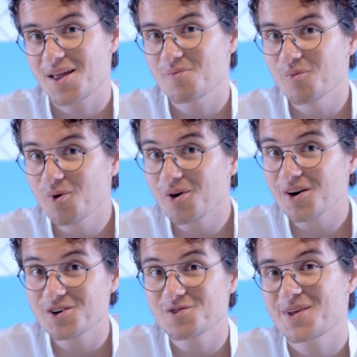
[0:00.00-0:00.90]
And
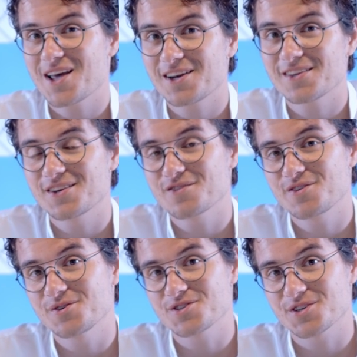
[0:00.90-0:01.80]
more could be added in the
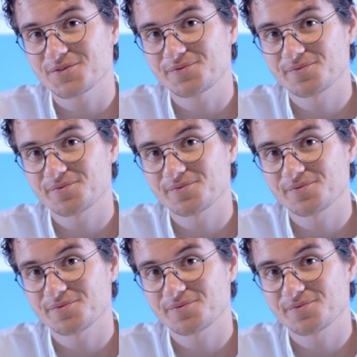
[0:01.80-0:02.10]
future.